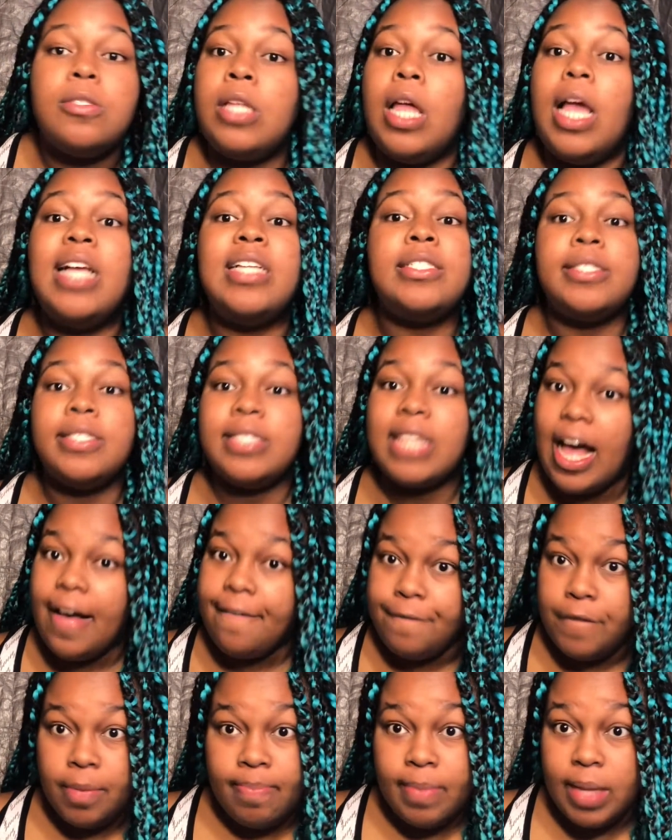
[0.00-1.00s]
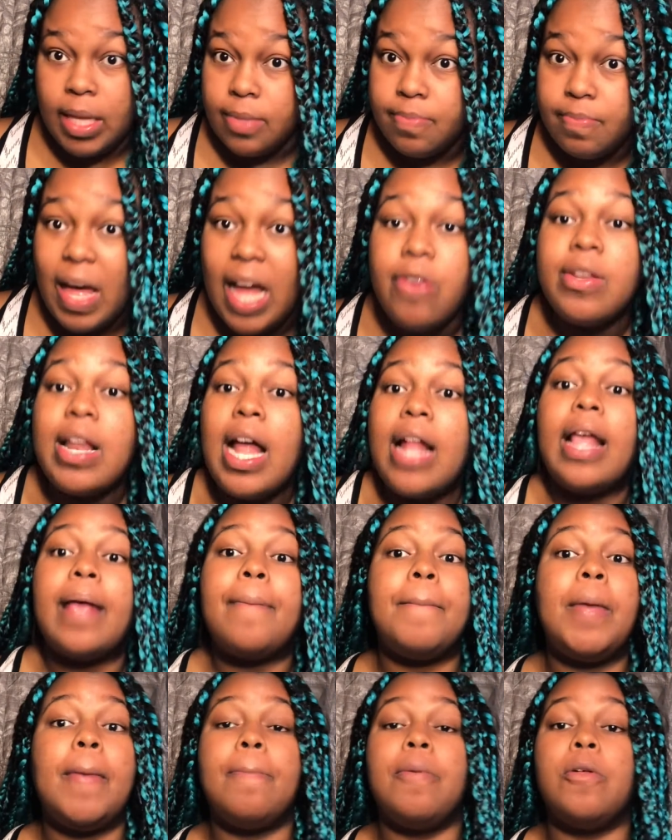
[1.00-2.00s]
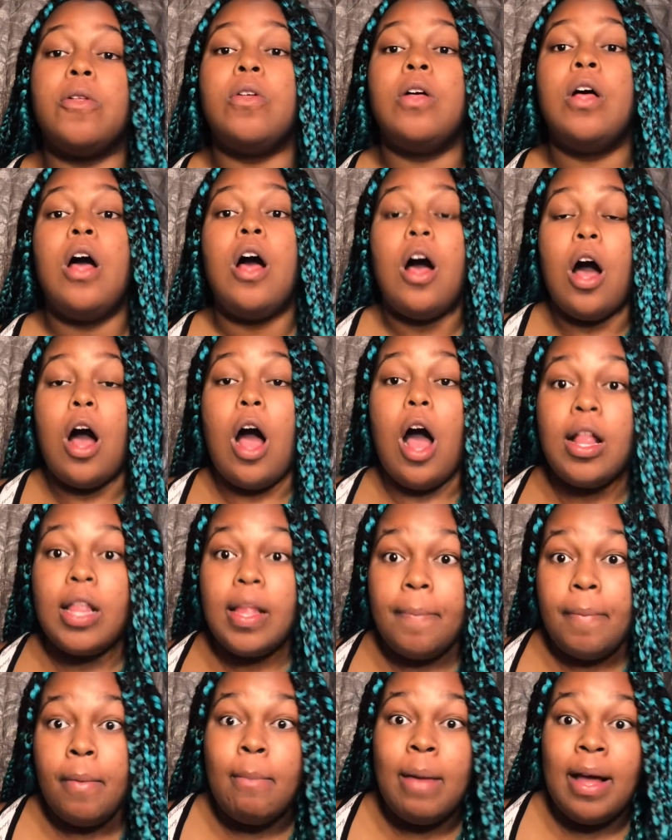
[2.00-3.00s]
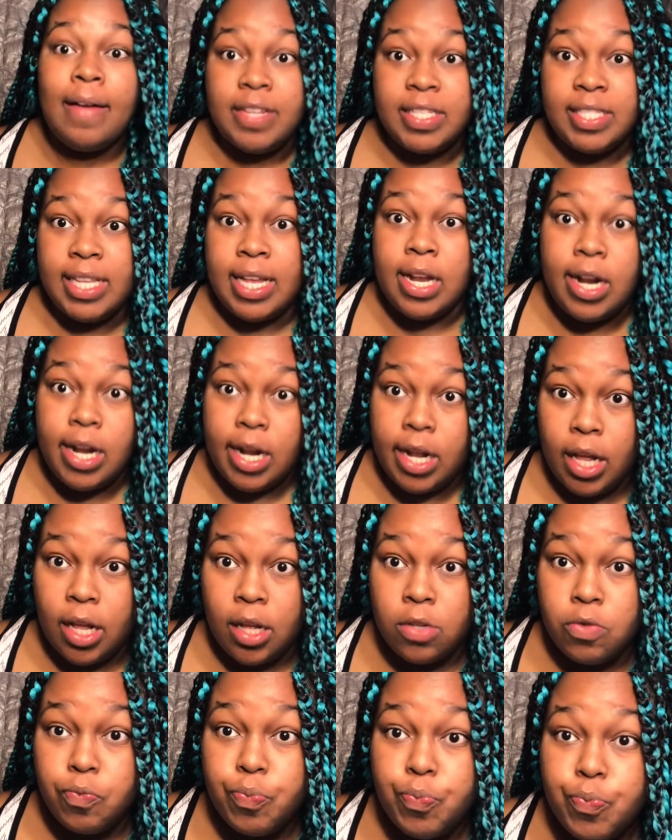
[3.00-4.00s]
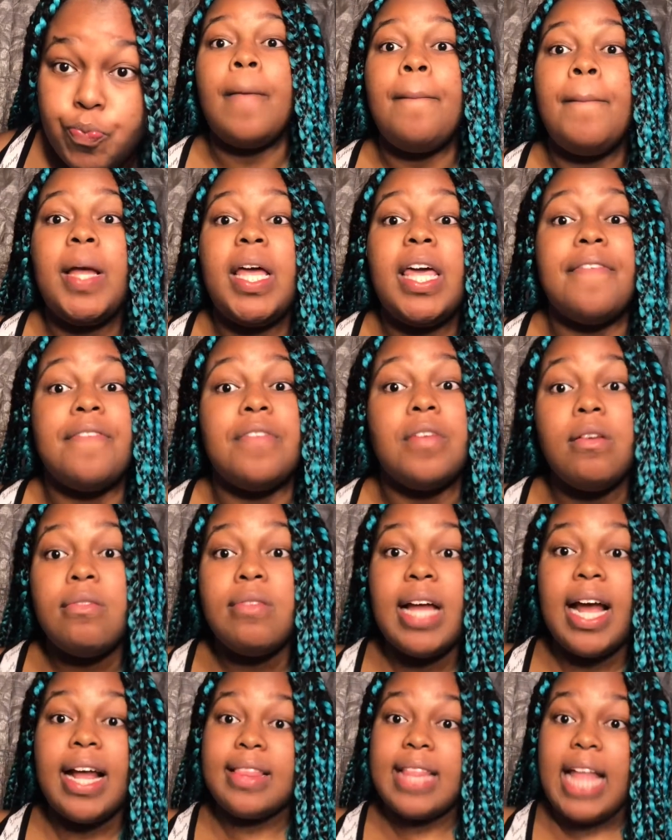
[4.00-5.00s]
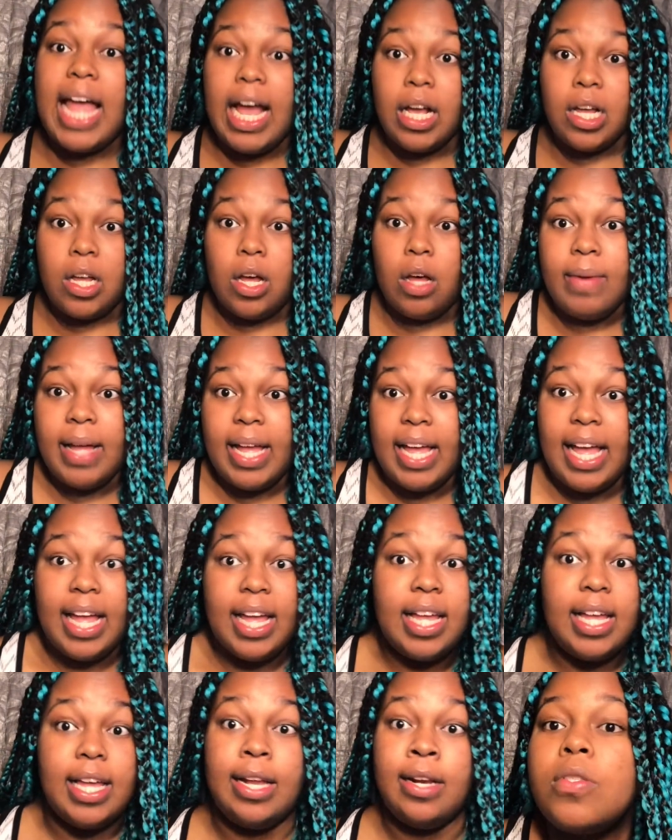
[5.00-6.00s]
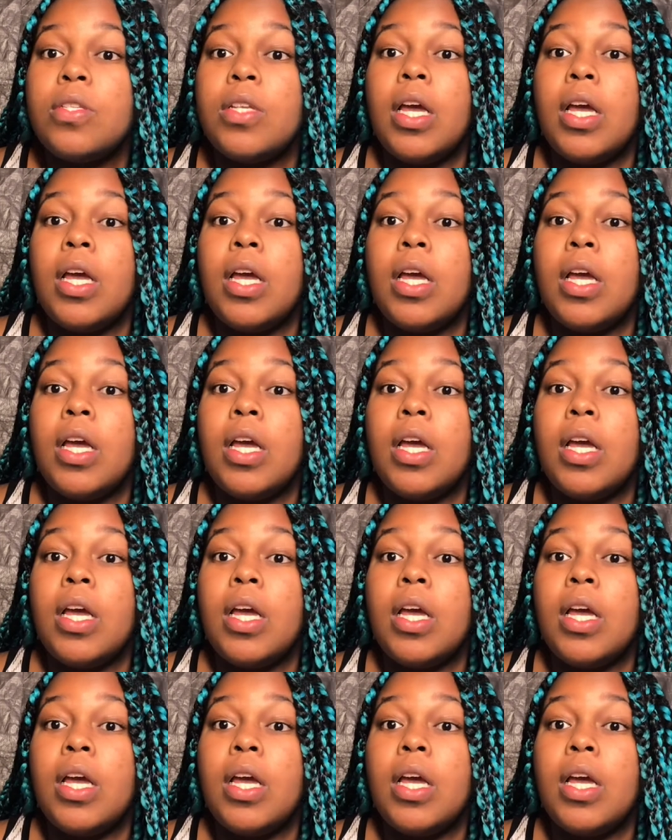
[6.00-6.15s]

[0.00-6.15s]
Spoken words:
It's not for me. I do not like people all up in my vicinity. But if you like that, go ahead.